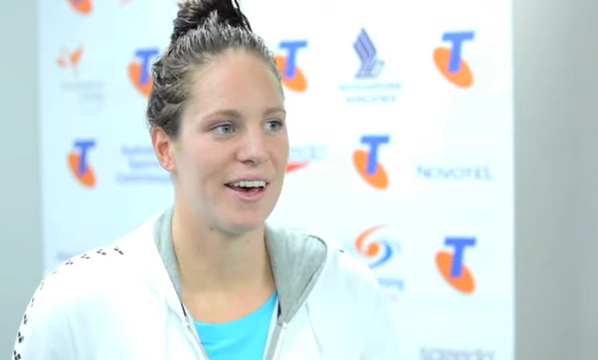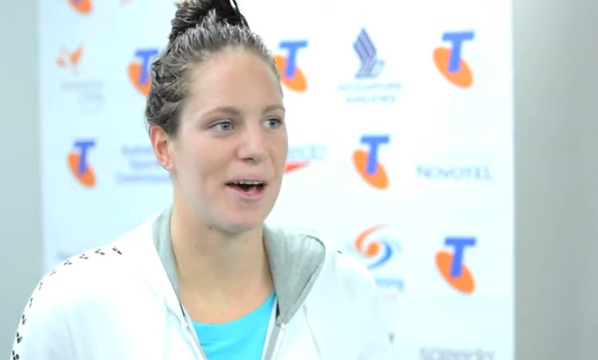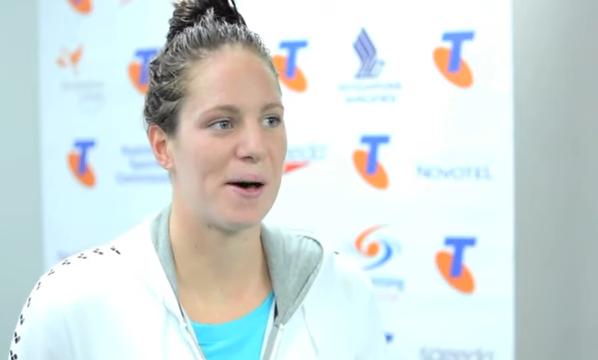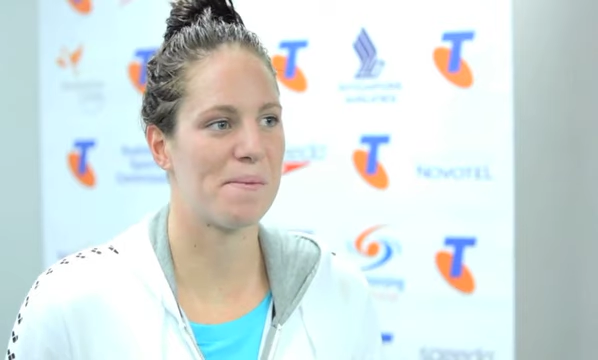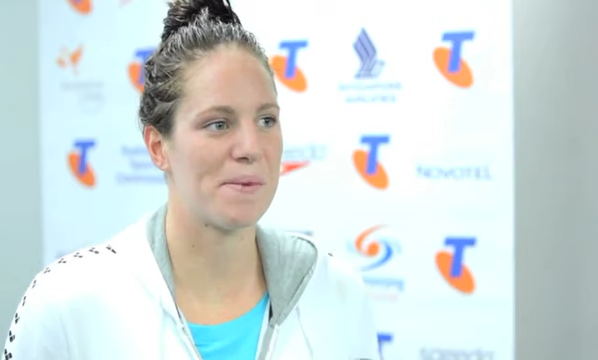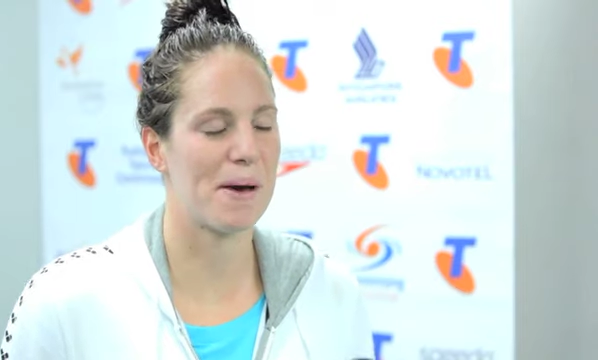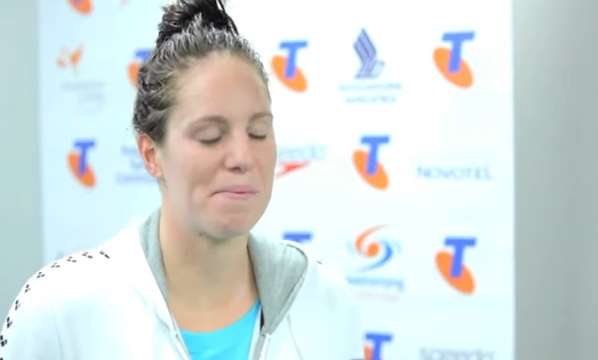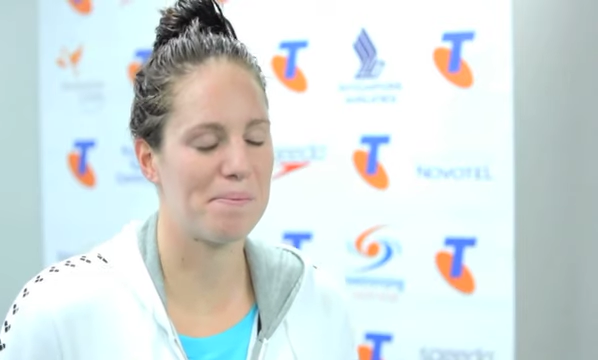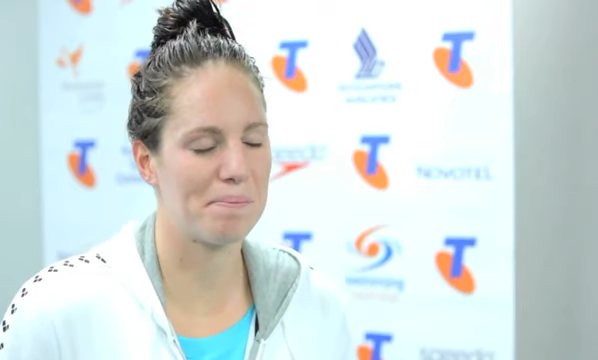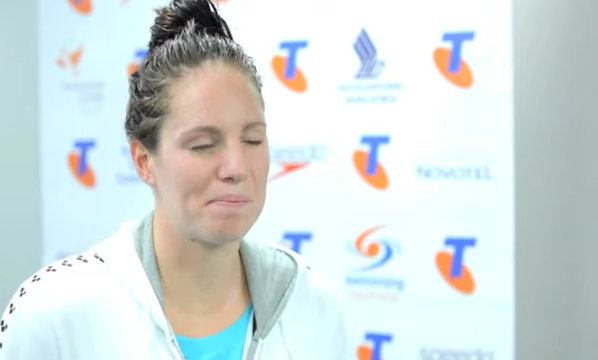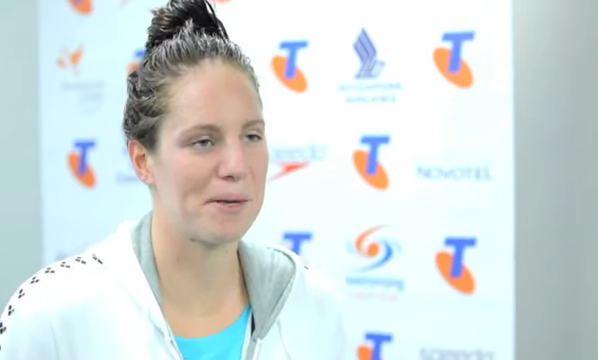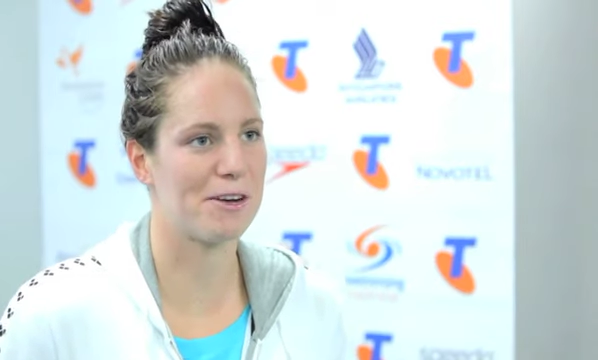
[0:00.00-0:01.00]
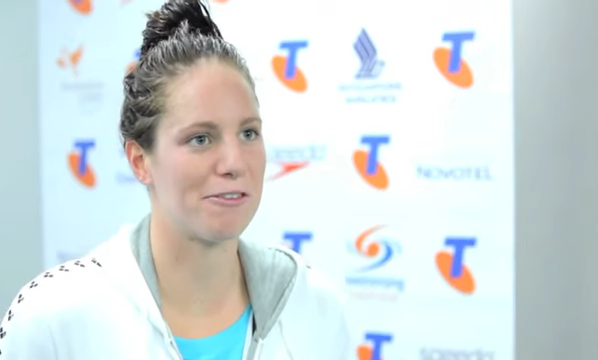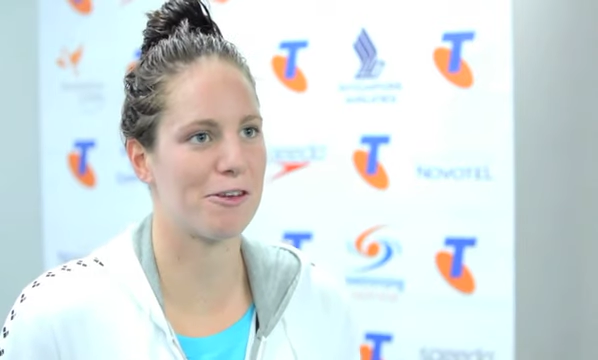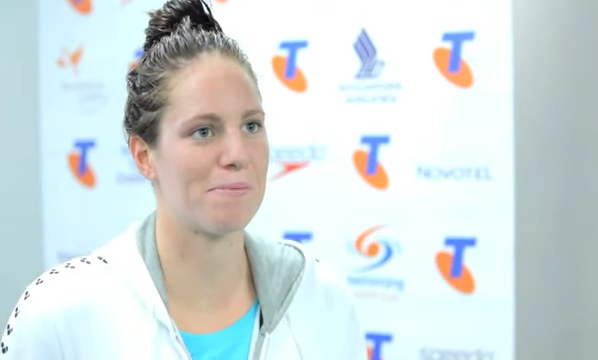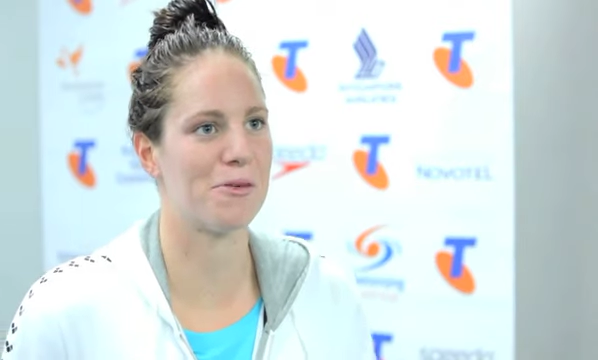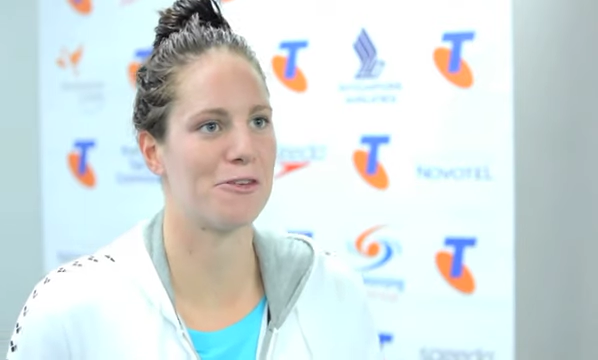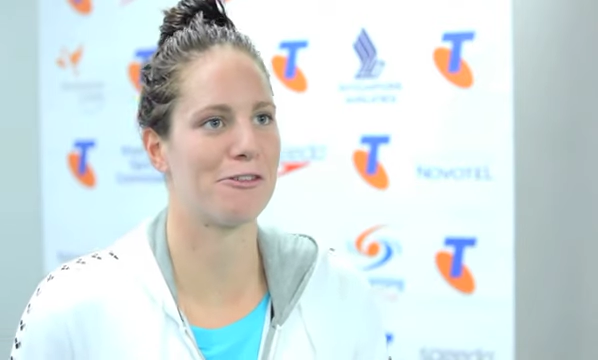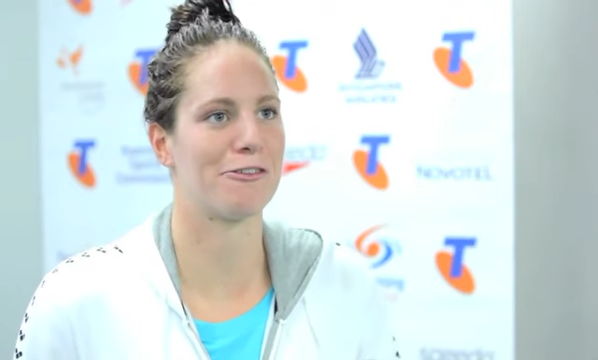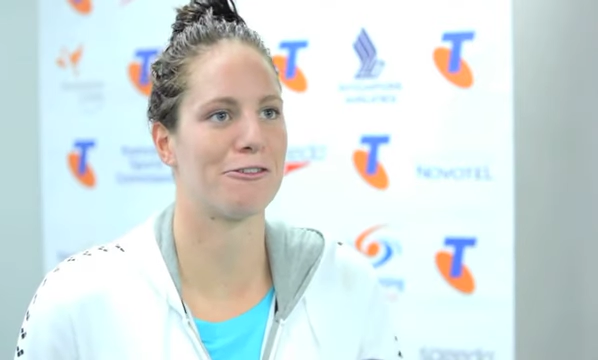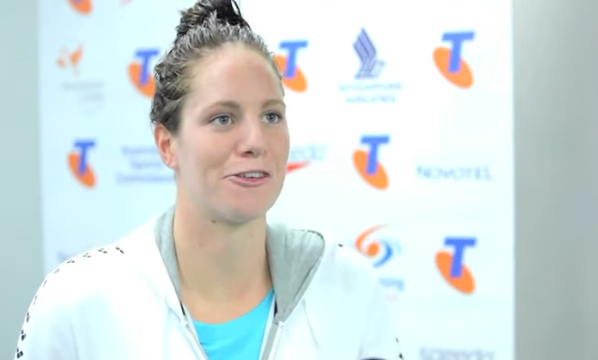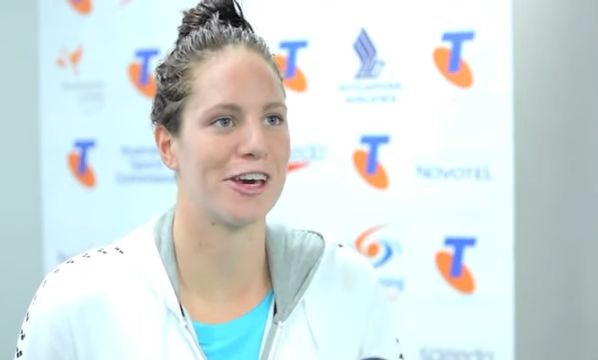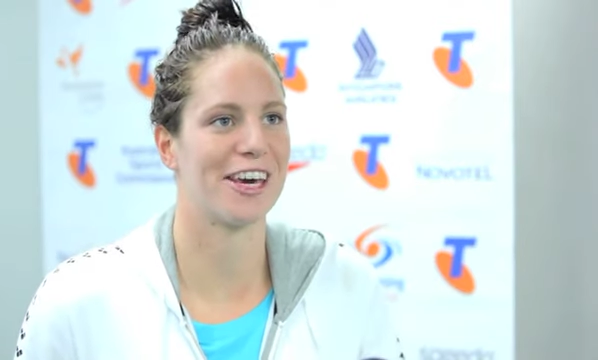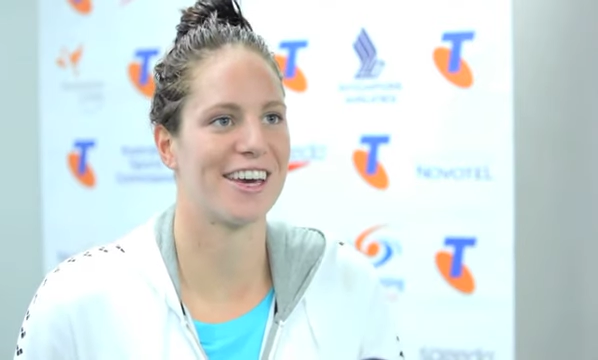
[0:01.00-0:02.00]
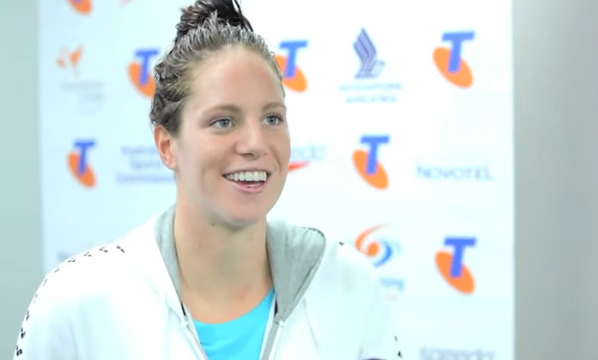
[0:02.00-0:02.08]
I'm a bit of a movie freak